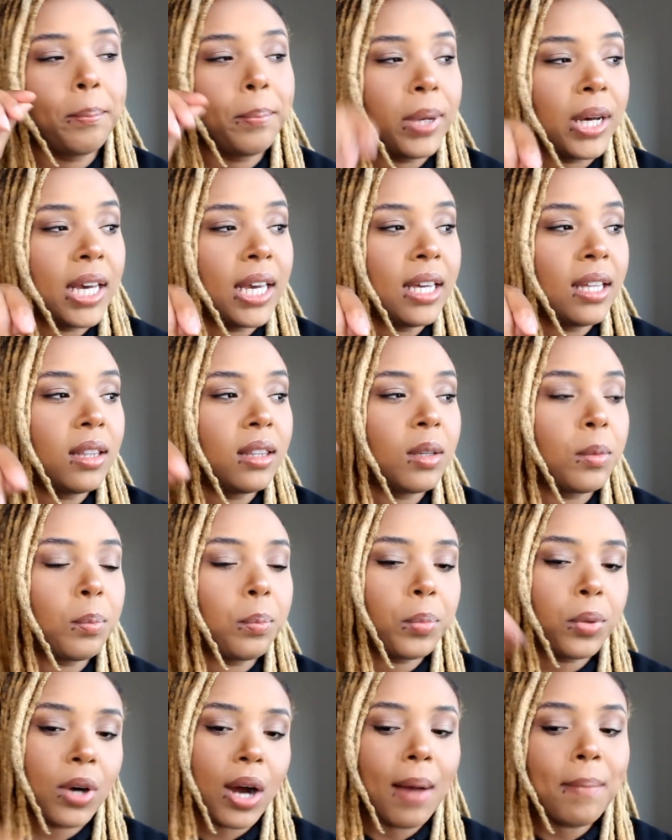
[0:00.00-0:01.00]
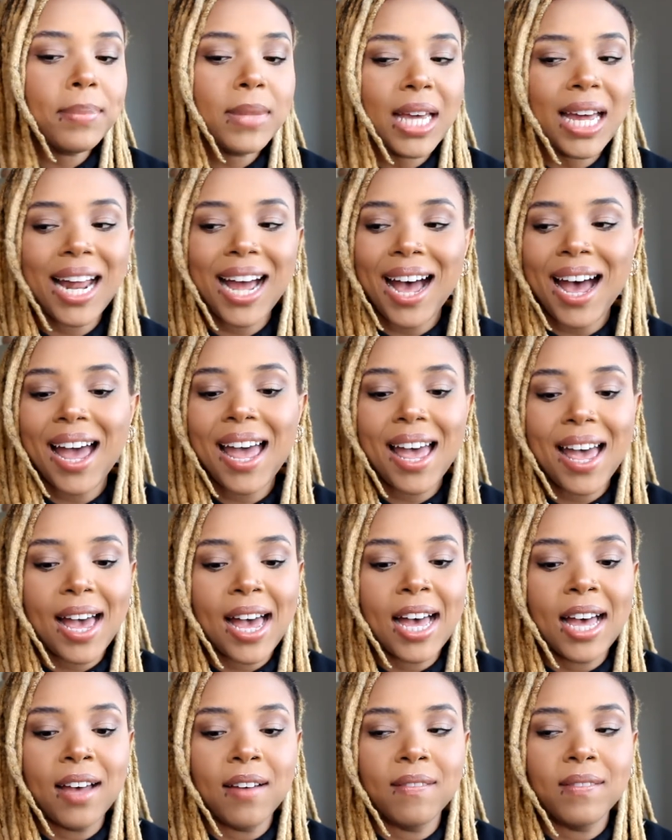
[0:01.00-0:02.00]
But the problem that I
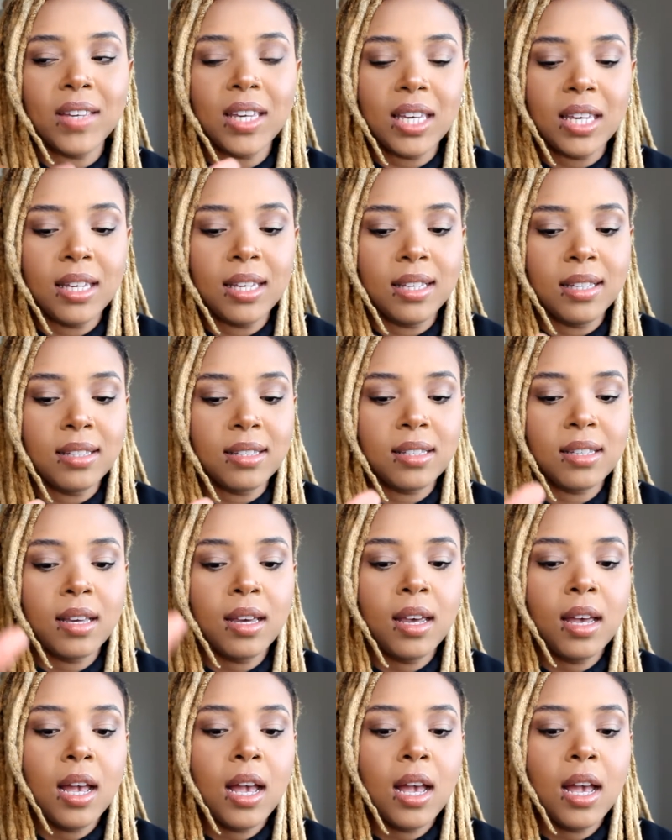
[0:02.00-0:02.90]
have is